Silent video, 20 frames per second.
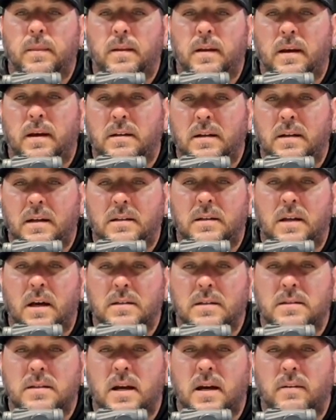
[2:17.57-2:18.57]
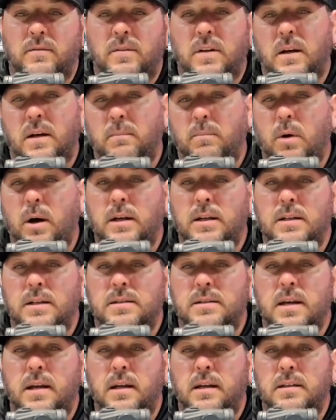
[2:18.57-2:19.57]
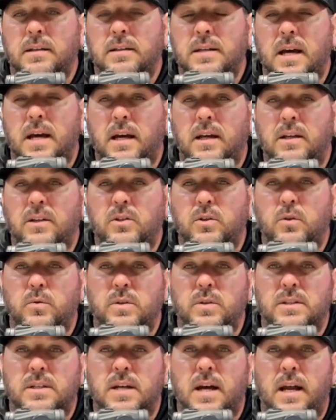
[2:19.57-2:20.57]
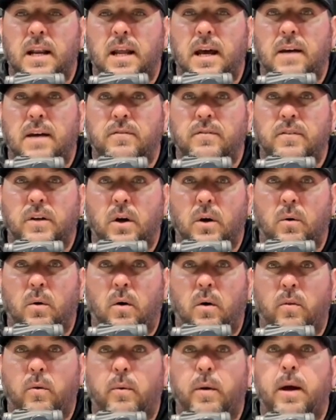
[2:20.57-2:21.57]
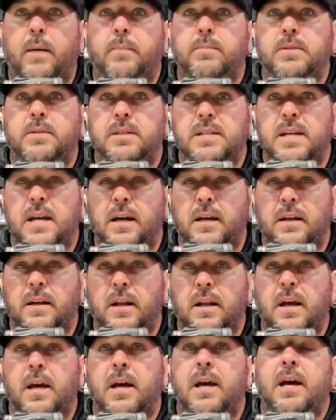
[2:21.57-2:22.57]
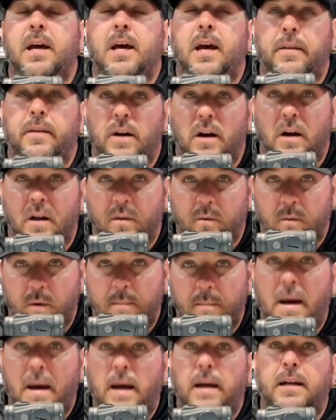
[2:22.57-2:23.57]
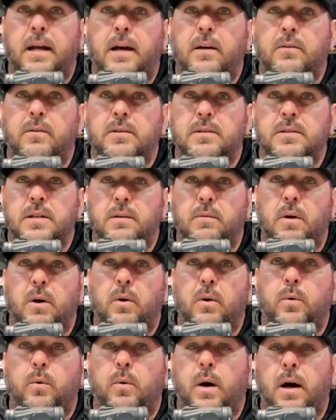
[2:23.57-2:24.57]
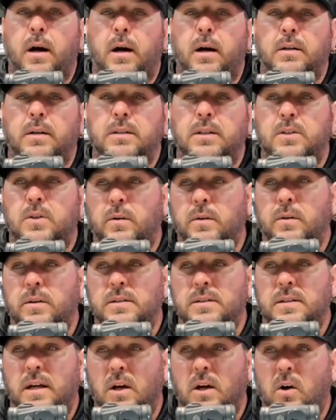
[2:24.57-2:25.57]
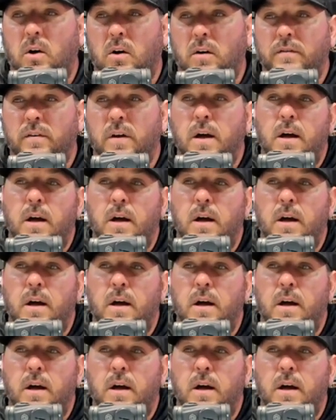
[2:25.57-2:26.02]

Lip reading: it does have 10 brightness settings, and you just kind of have to go all the way up to 10 and then all the way back down to 0 to turn this thing off.